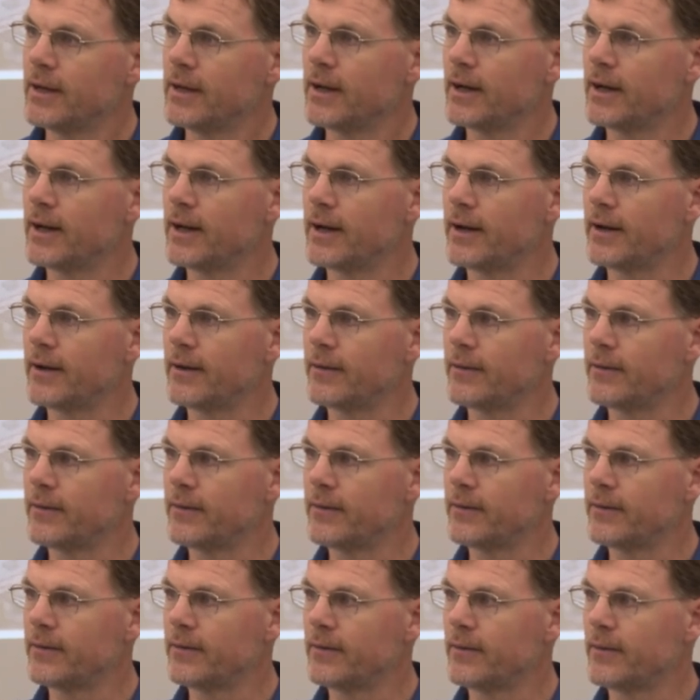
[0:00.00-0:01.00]
uh,
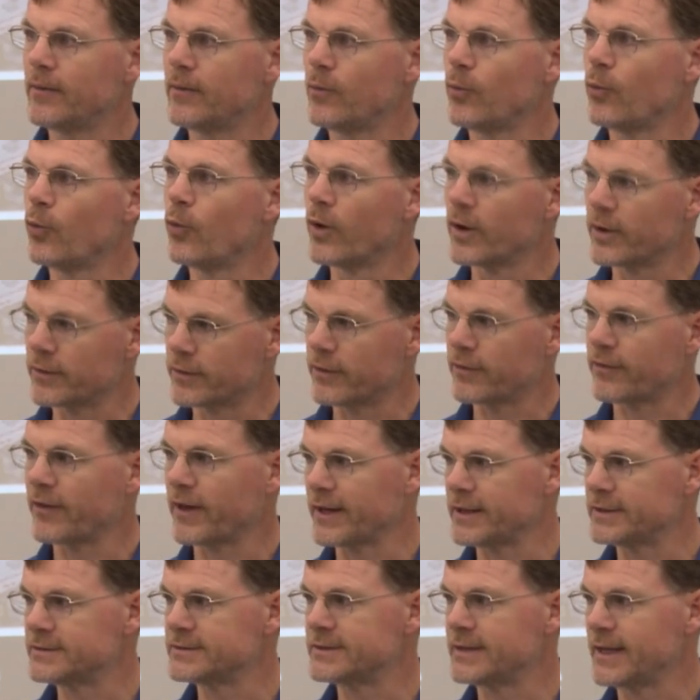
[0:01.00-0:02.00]
one of the
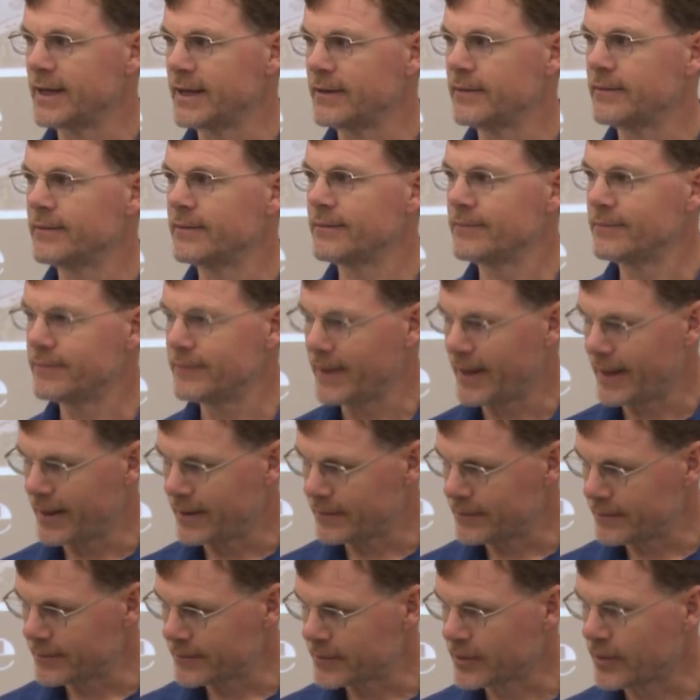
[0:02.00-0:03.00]
things that,
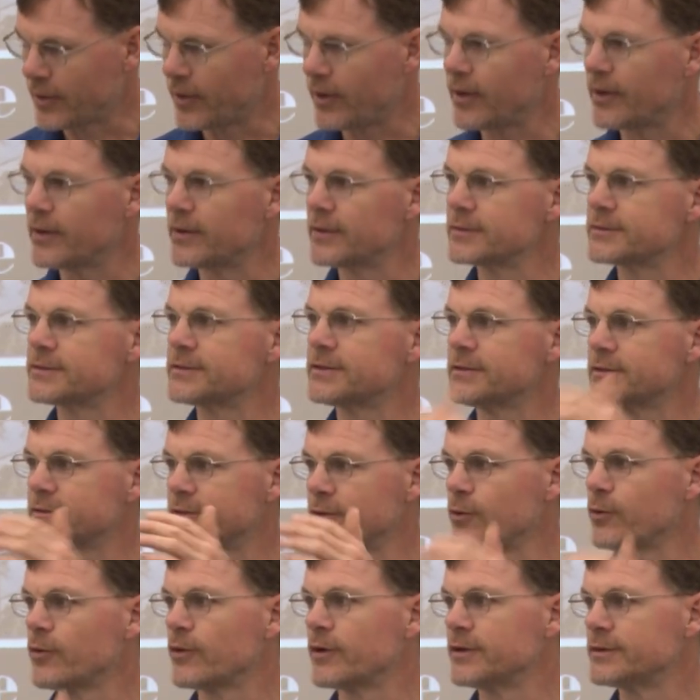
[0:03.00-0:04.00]
that caused
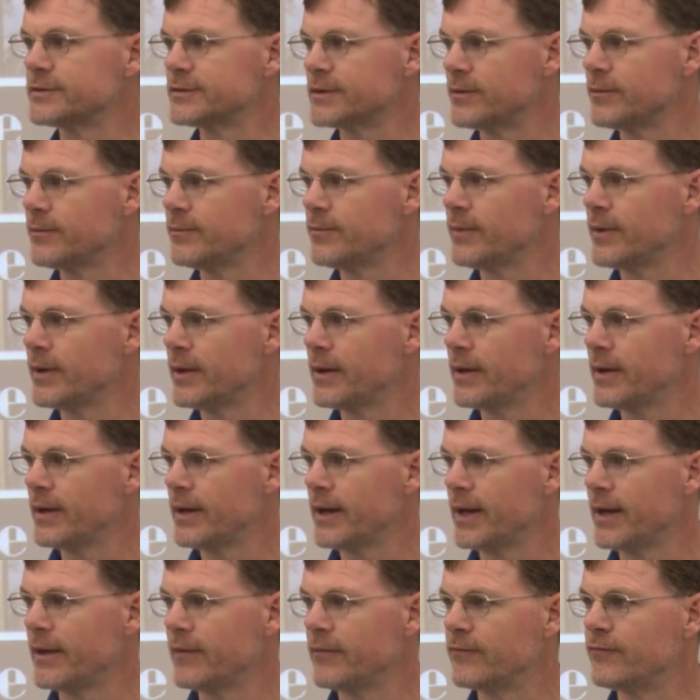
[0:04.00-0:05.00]
tourism
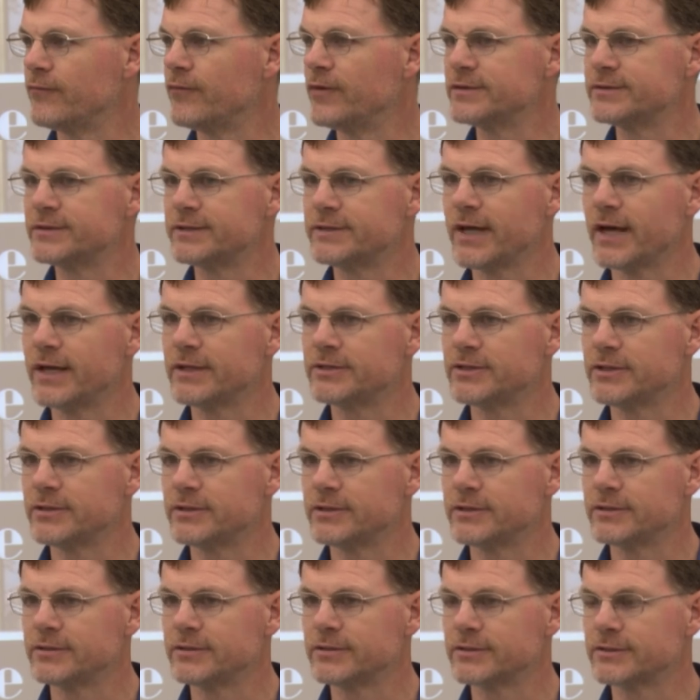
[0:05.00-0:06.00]
and visitation
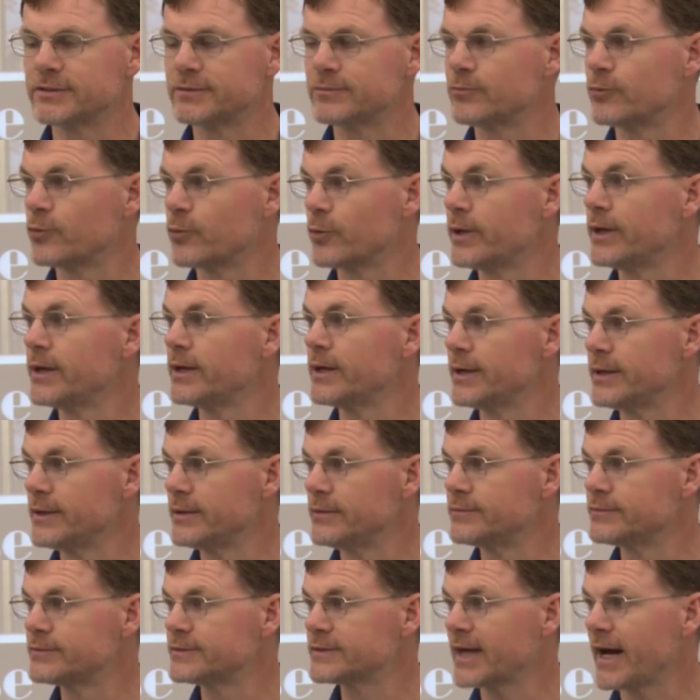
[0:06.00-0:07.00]
to just
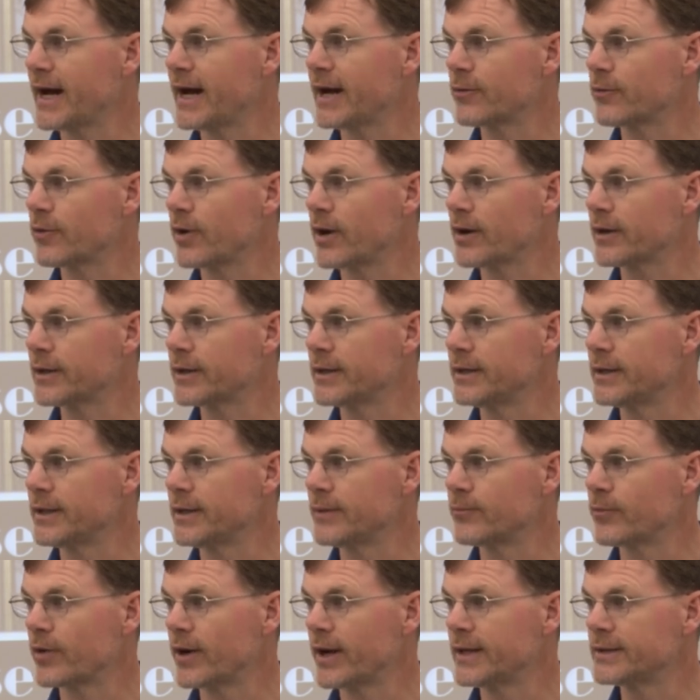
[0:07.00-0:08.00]
really skyrocket
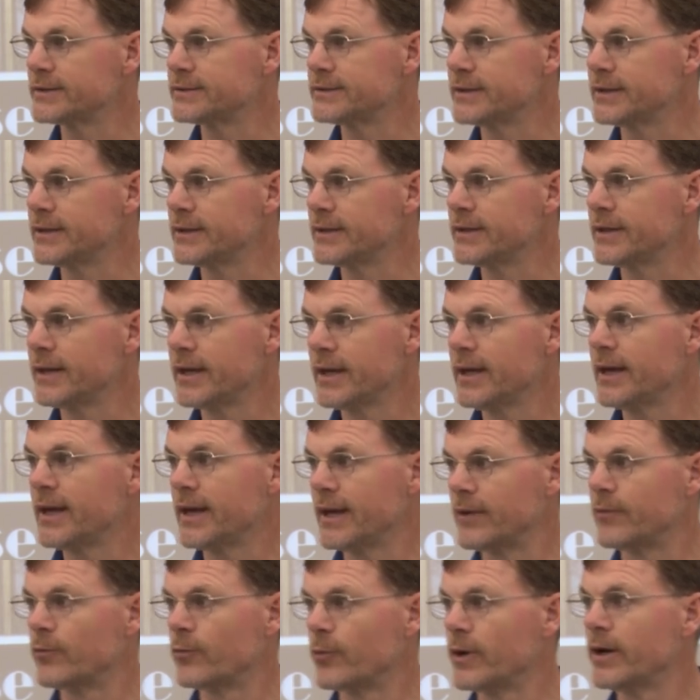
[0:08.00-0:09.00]
in Branson. It,
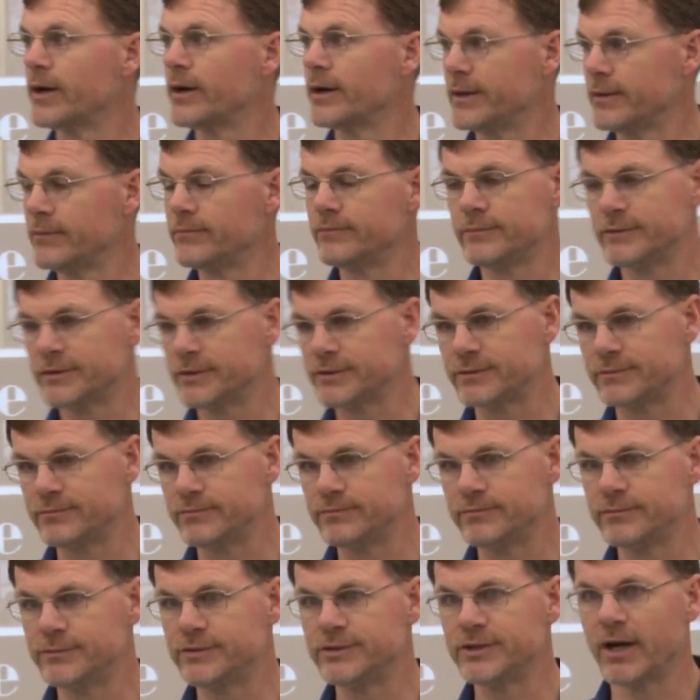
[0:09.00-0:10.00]
it really just
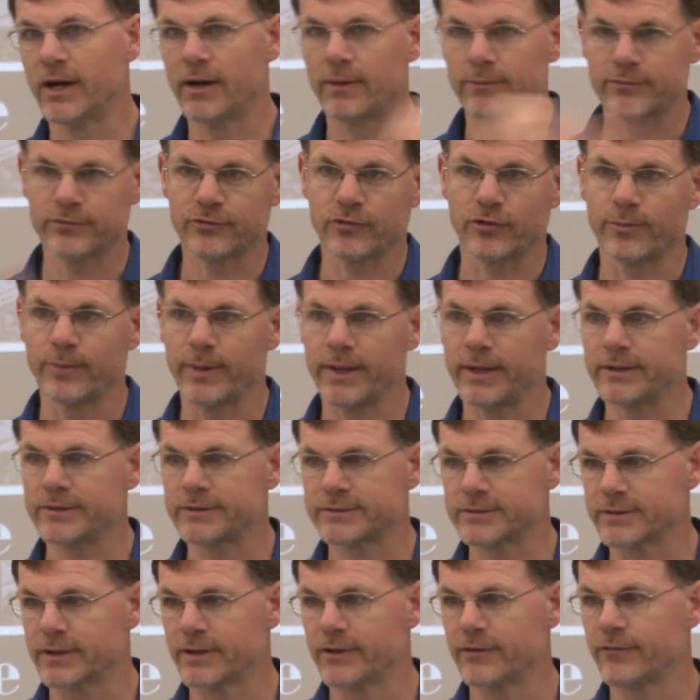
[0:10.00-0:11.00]
jumped
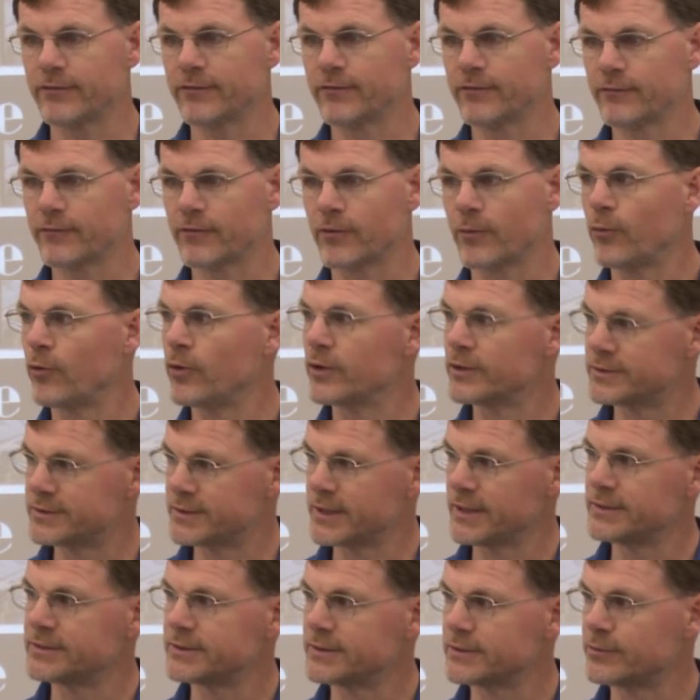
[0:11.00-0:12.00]
tremendously from one
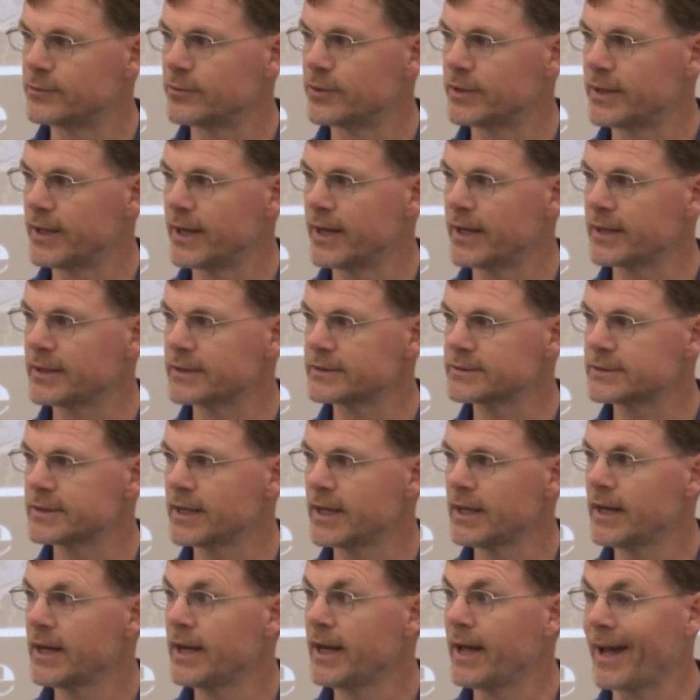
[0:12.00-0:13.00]
season to the next.
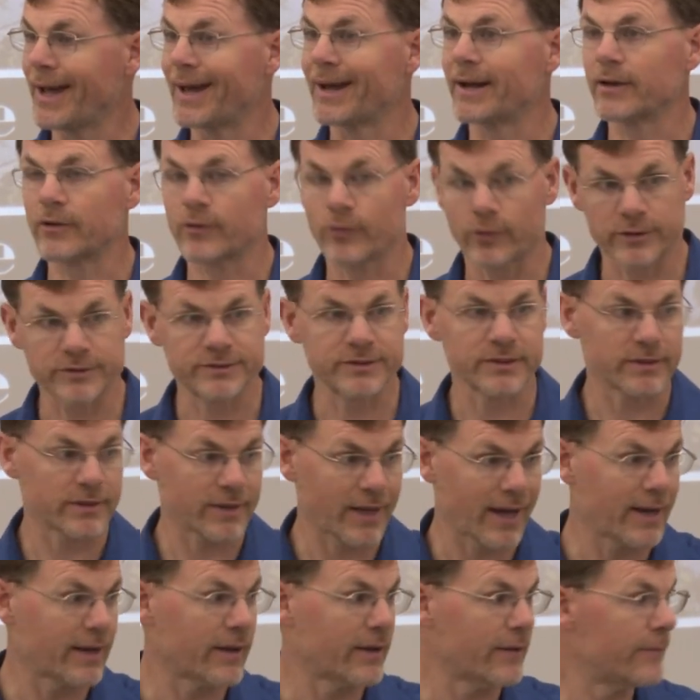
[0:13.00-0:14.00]
And, of course, it
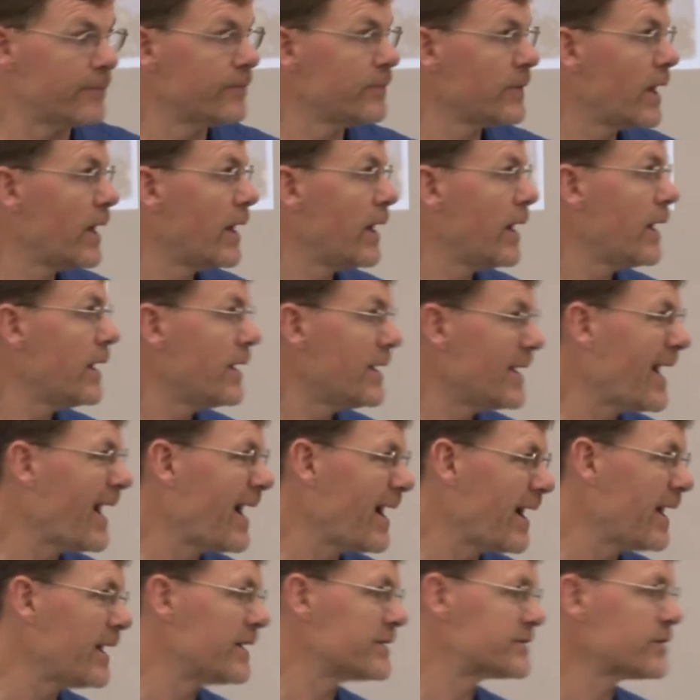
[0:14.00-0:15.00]
kind of,
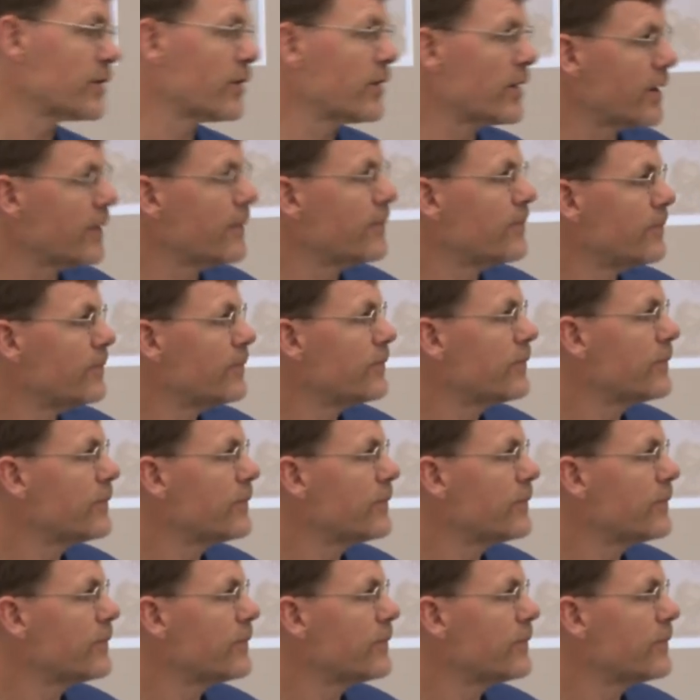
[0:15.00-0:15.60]
yeah, it sort of...